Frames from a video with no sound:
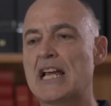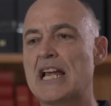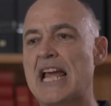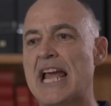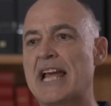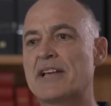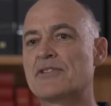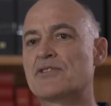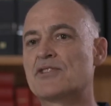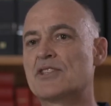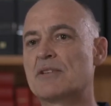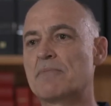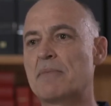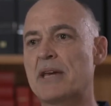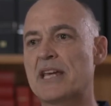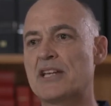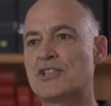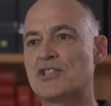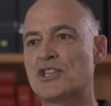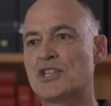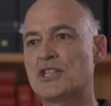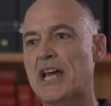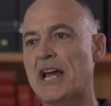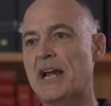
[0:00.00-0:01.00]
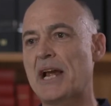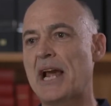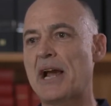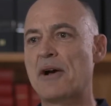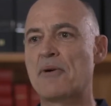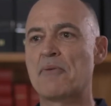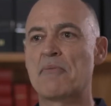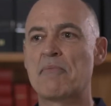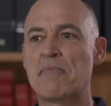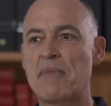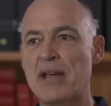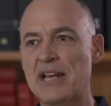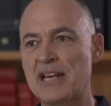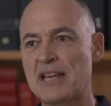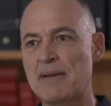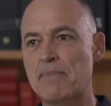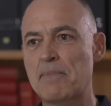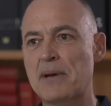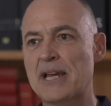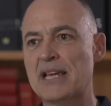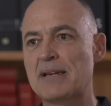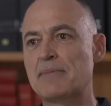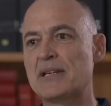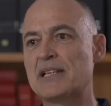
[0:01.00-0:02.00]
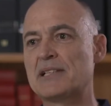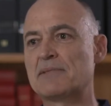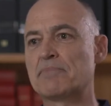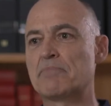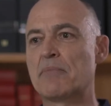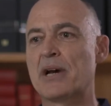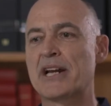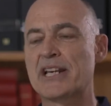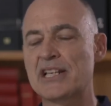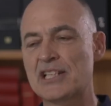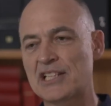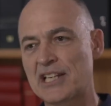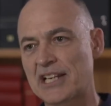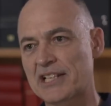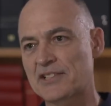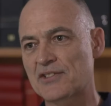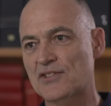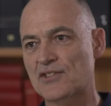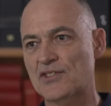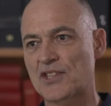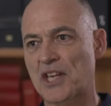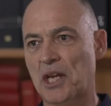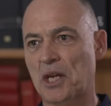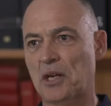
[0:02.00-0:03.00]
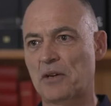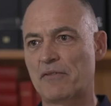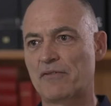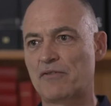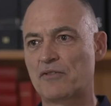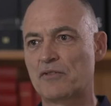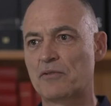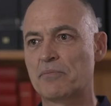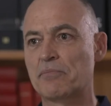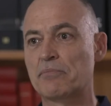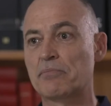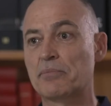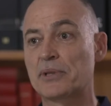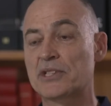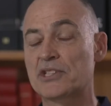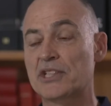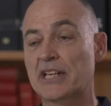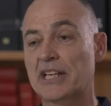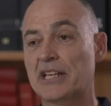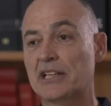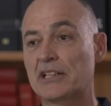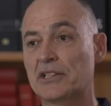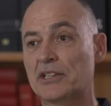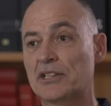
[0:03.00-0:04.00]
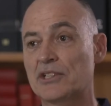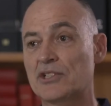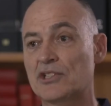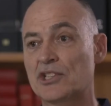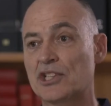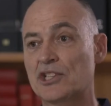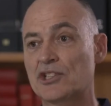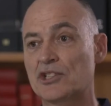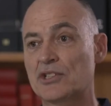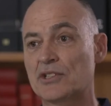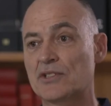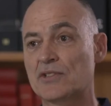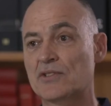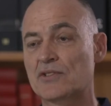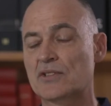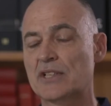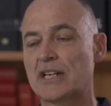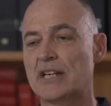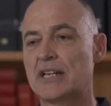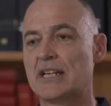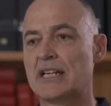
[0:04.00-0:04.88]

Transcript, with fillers: estimated how many babies might get sick from particular conditions.